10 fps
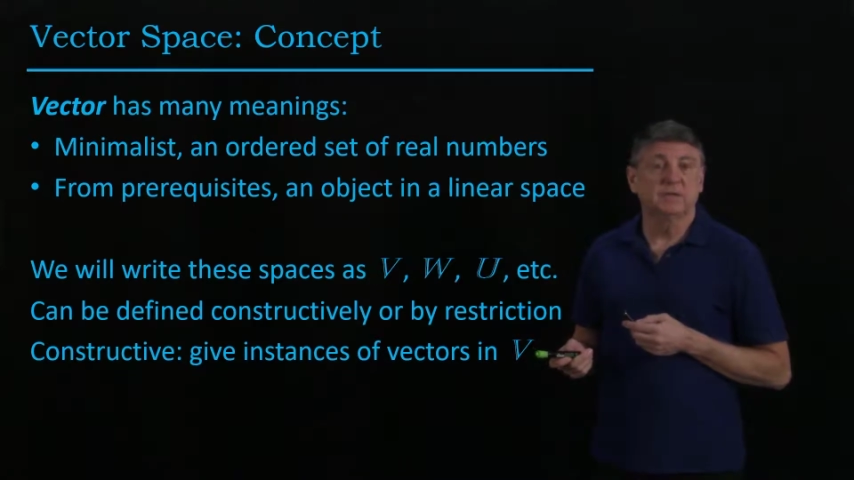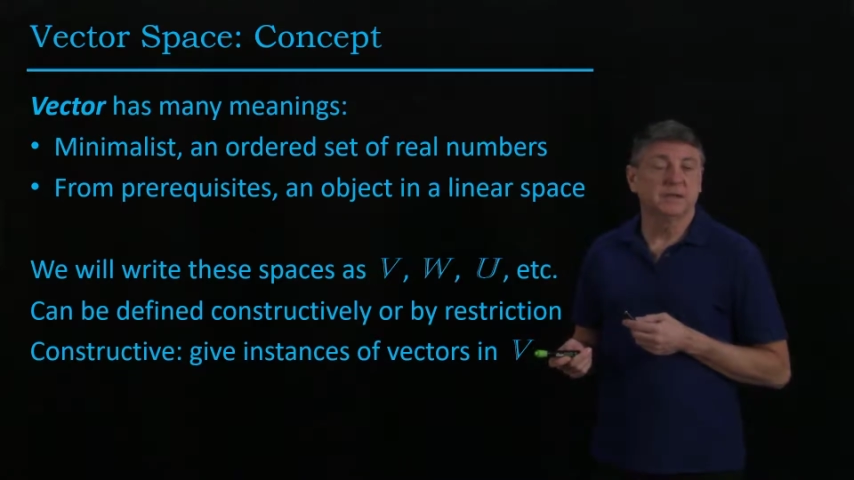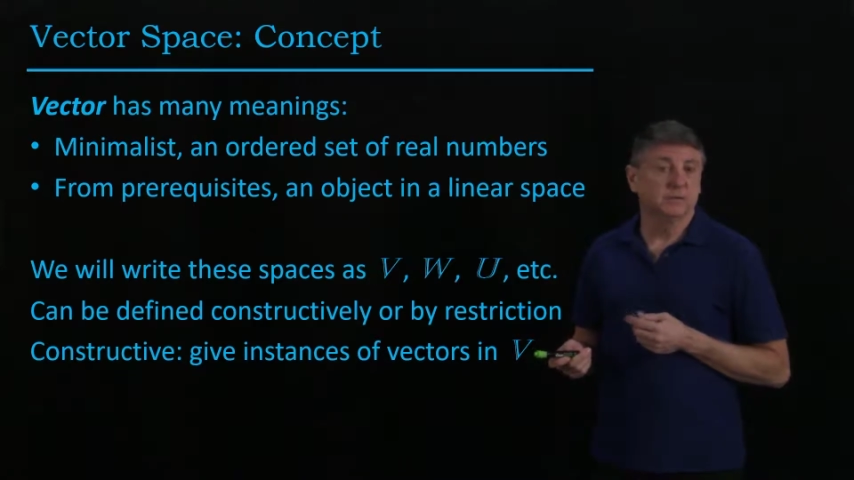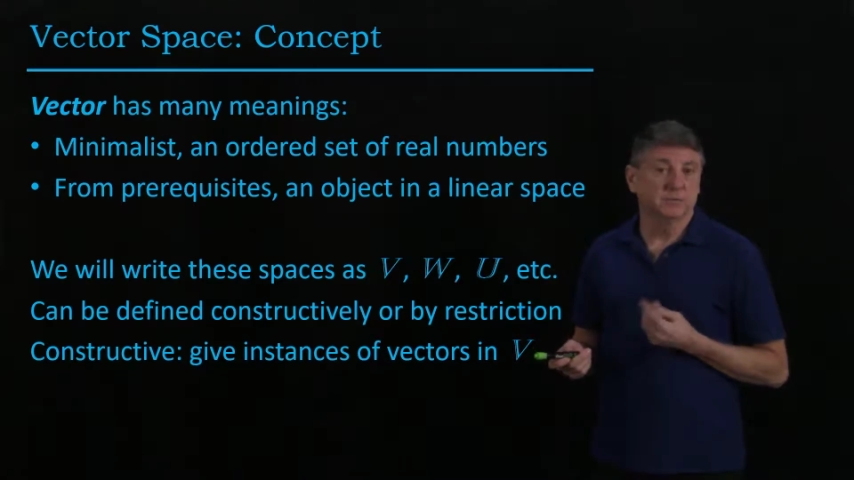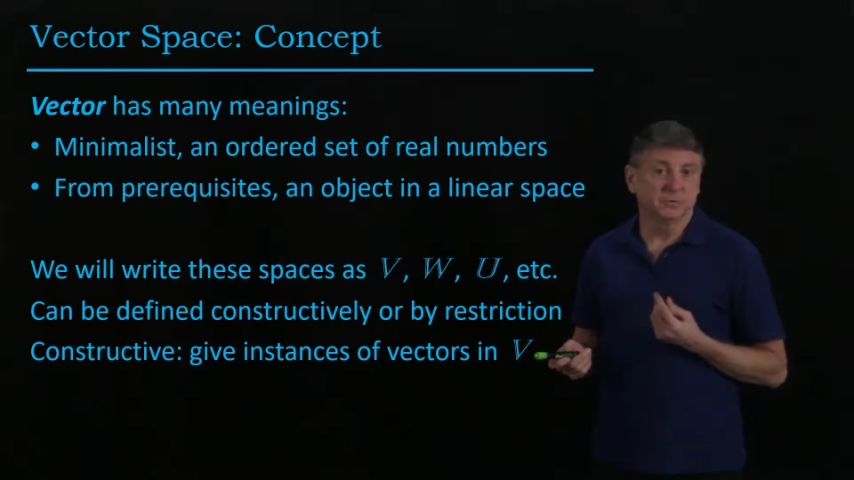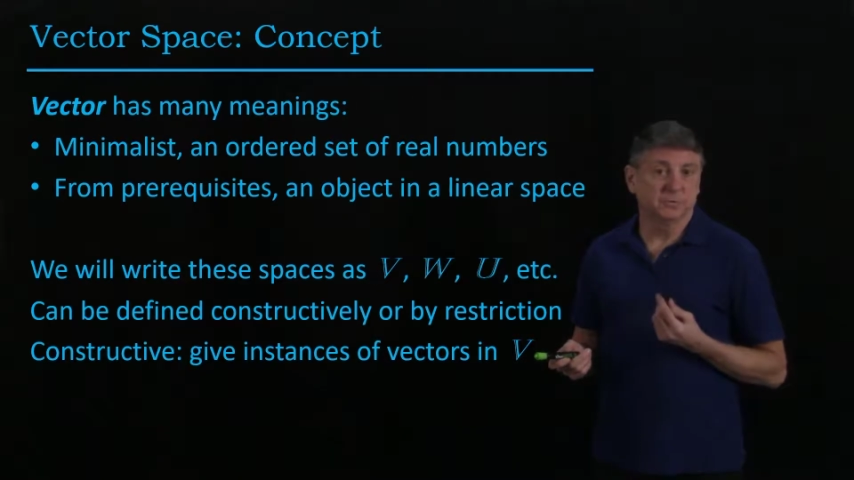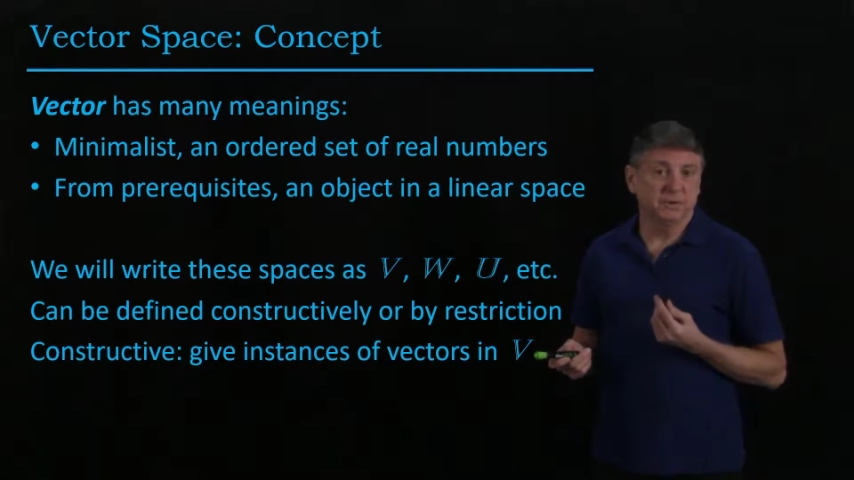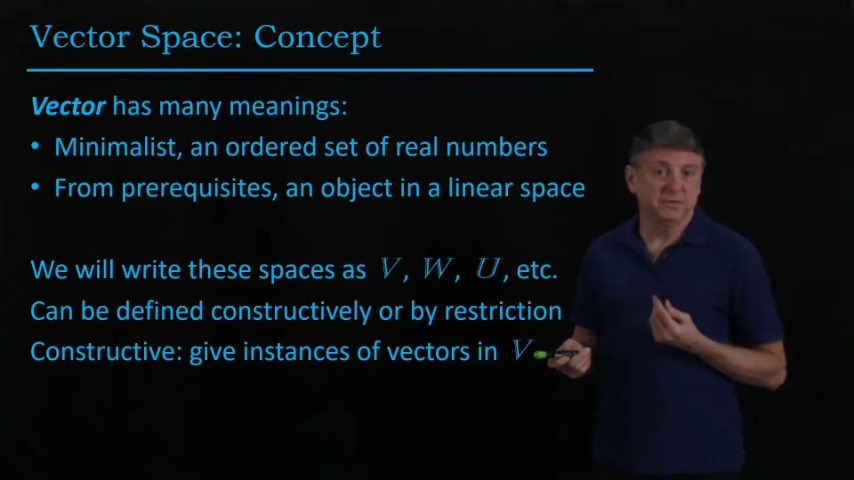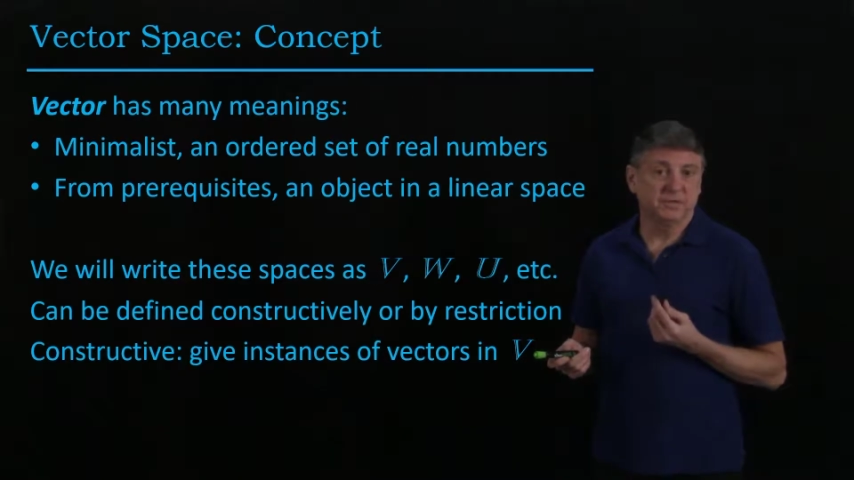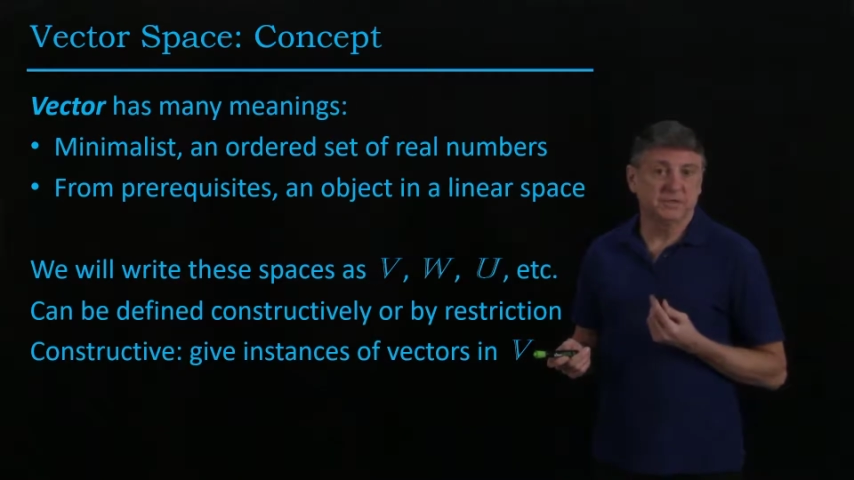in those
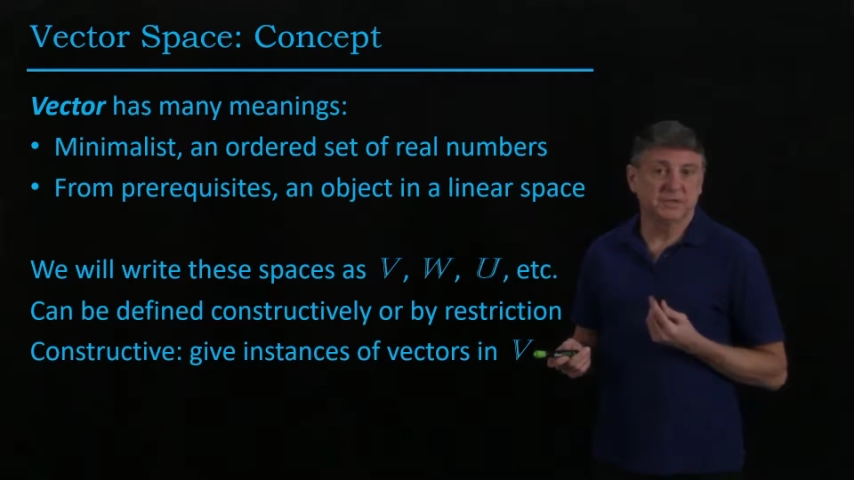previous